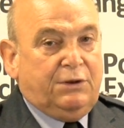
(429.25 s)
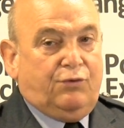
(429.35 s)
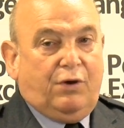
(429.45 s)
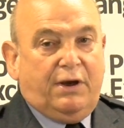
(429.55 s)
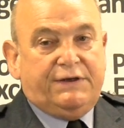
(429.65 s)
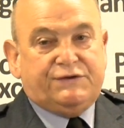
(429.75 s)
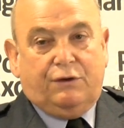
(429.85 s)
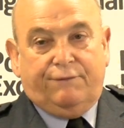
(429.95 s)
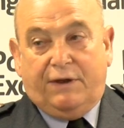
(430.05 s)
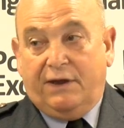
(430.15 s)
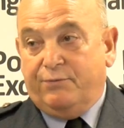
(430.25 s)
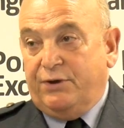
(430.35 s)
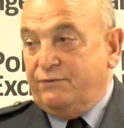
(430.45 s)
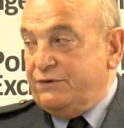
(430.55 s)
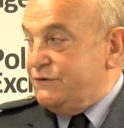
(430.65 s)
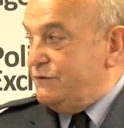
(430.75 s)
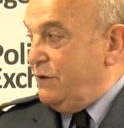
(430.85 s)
cries of hybrid, which